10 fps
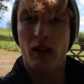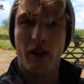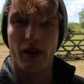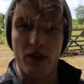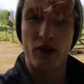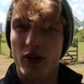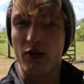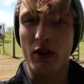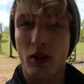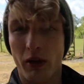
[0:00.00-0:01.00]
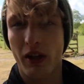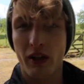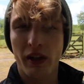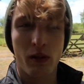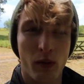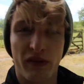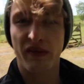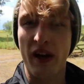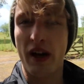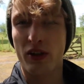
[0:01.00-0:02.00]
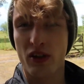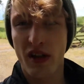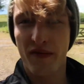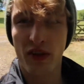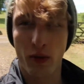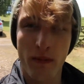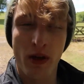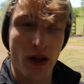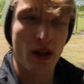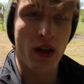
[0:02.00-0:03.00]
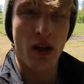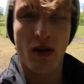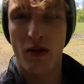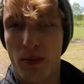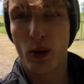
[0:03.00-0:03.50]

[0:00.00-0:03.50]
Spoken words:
Alright, so just real quickly, we've just left the swim, we've